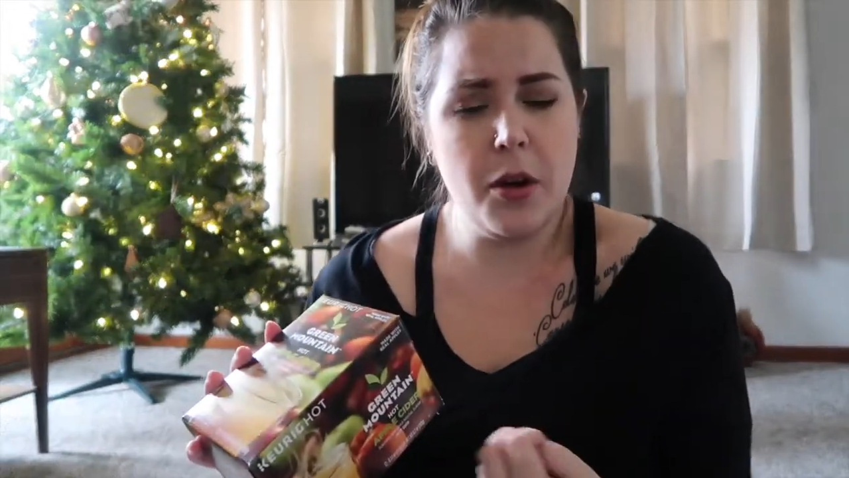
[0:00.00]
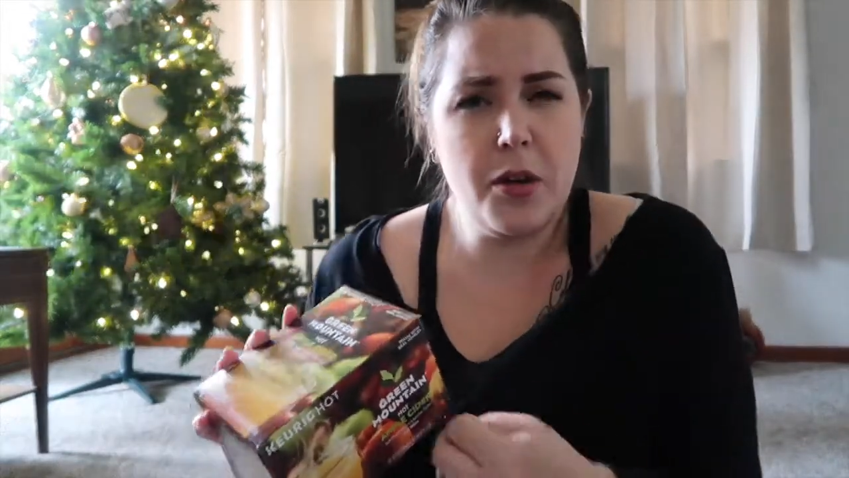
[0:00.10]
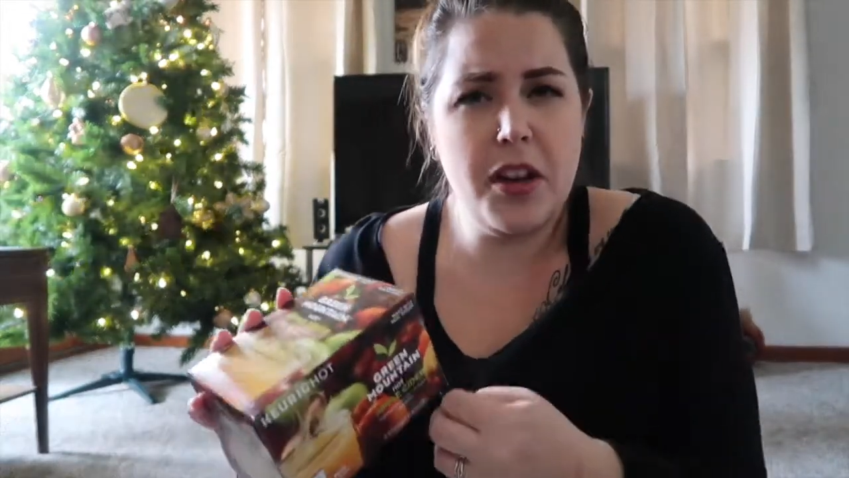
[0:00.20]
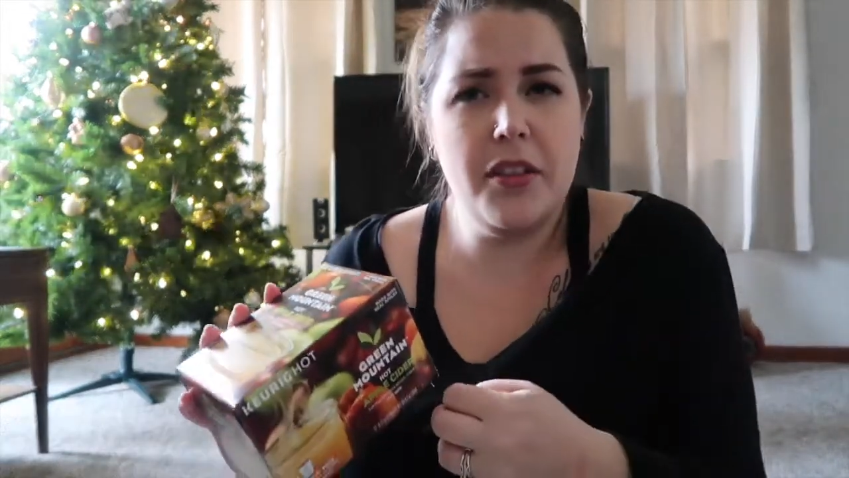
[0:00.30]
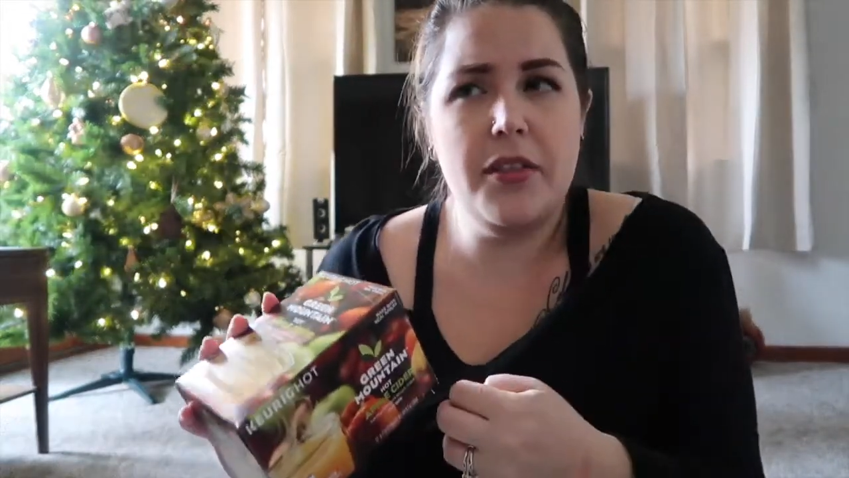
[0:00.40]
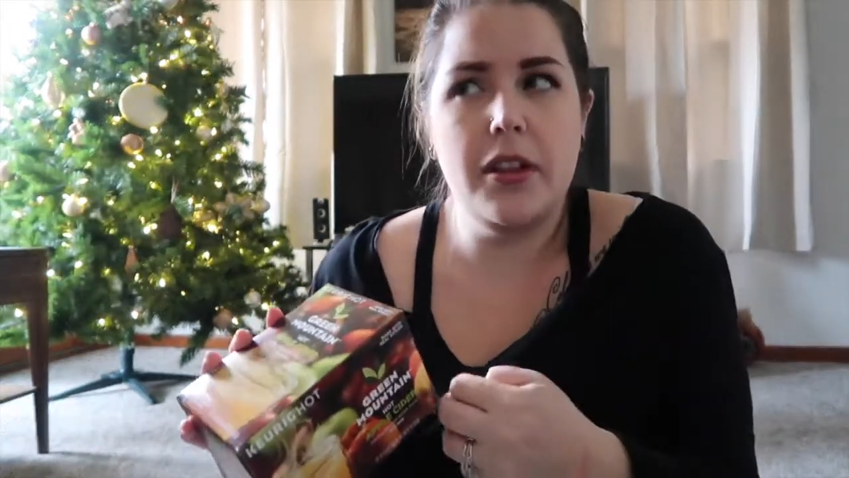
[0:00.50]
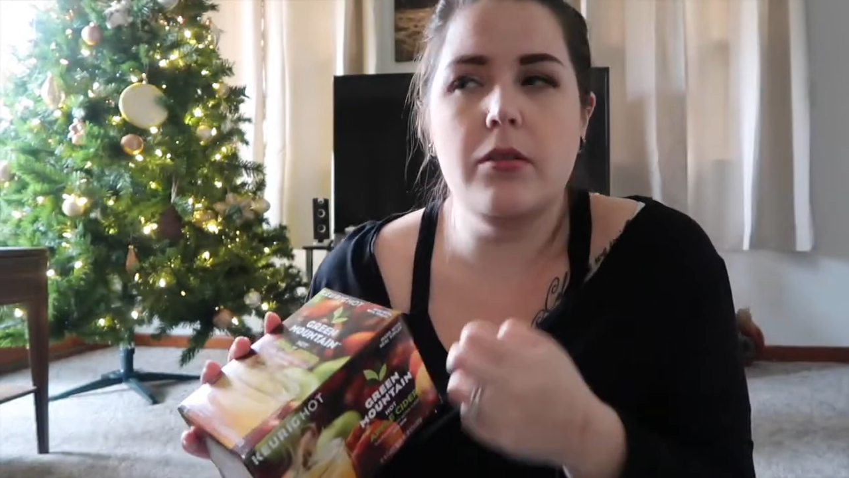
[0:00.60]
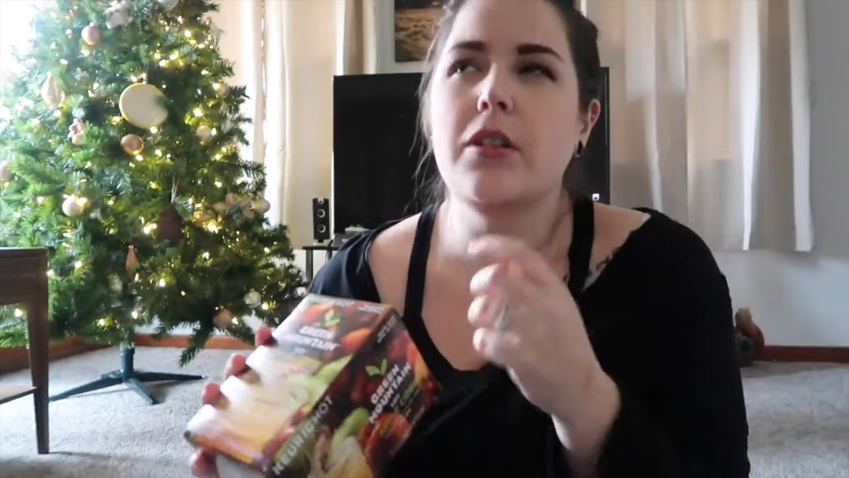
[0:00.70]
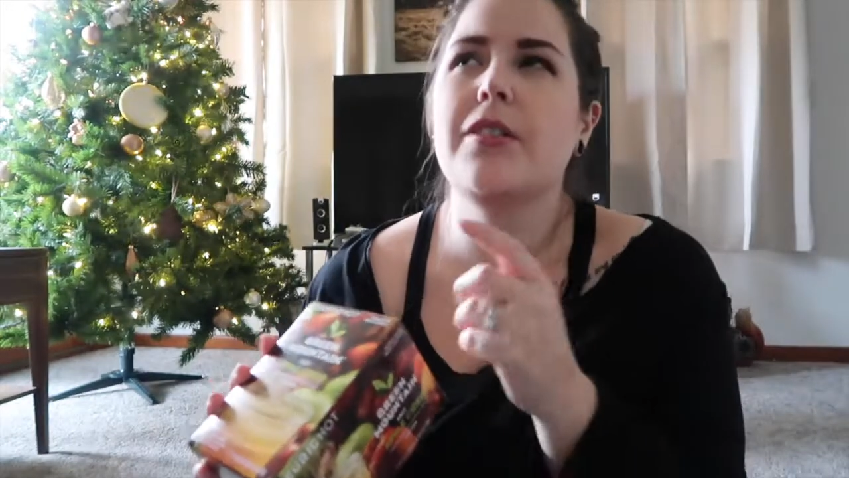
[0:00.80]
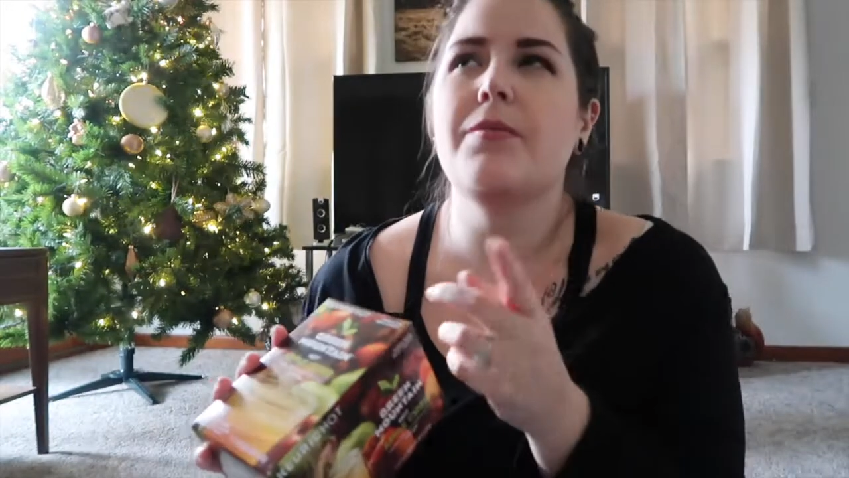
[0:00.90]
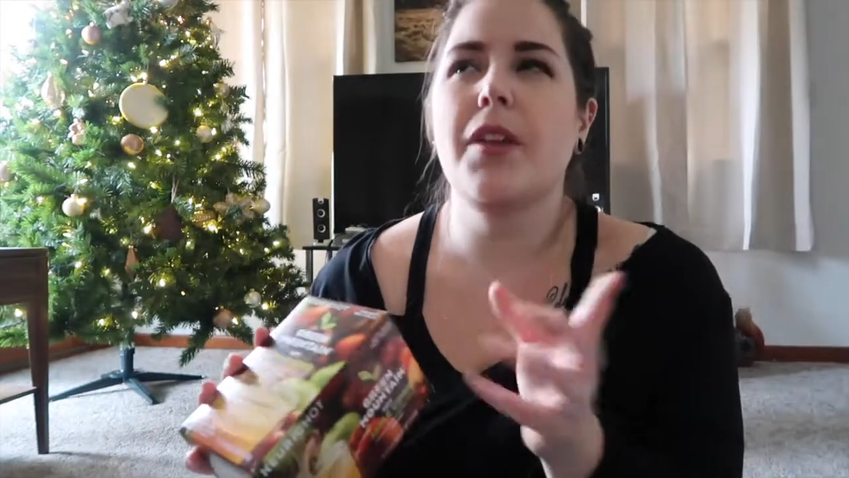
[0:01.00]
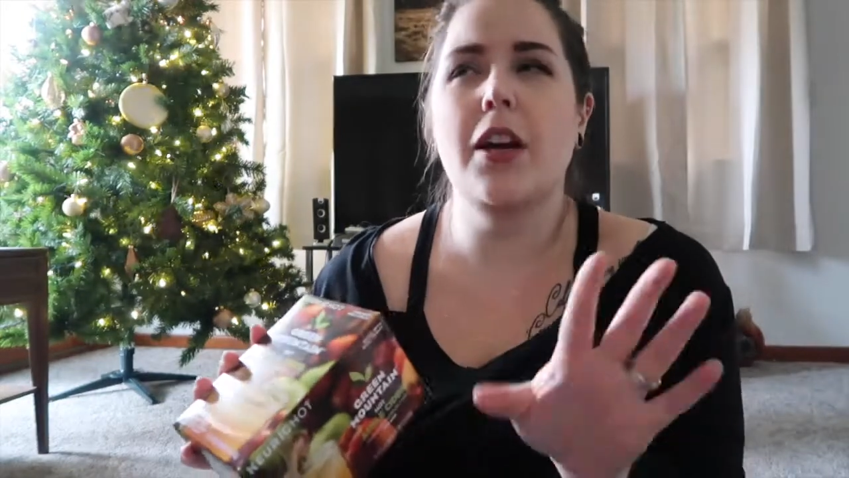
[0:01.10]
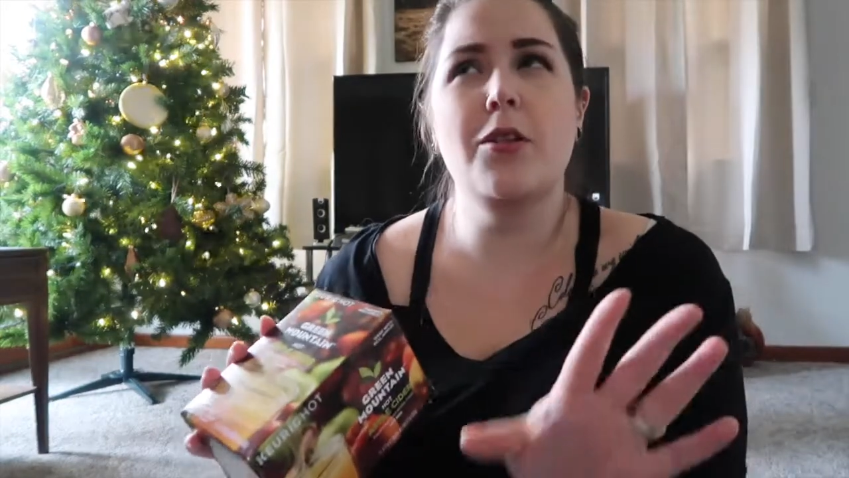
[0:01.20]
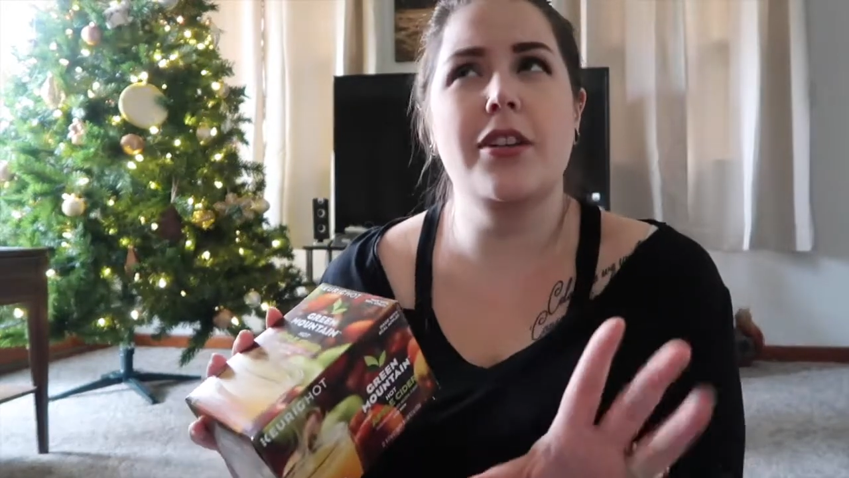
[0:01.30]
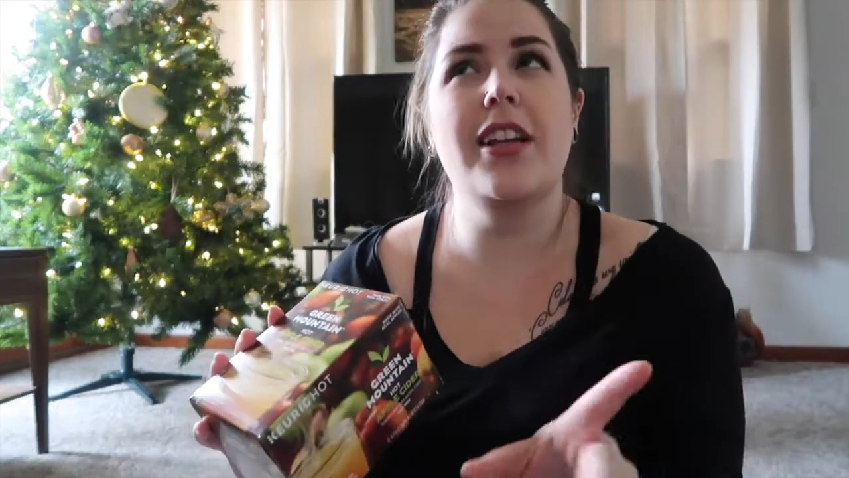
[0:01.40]
or even, well,
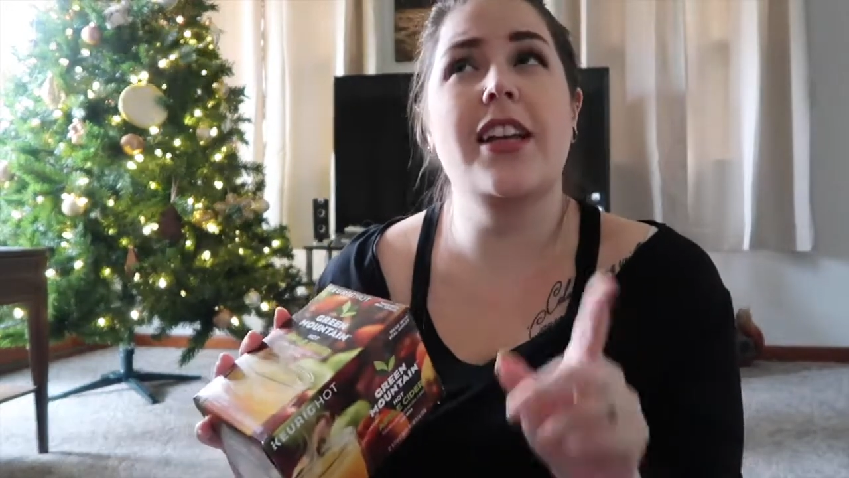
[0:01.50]
I don't want to